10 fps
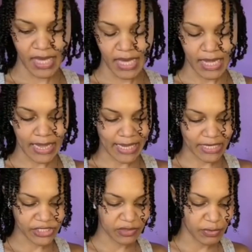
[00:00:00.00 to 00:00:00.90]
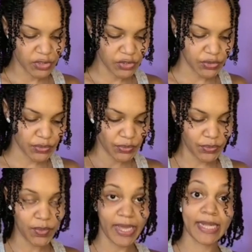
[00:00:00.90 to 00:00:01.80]
lash number two,
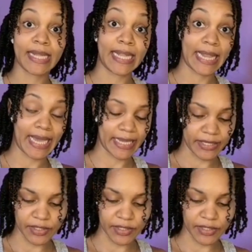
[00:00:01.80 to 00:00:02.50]
and a liner.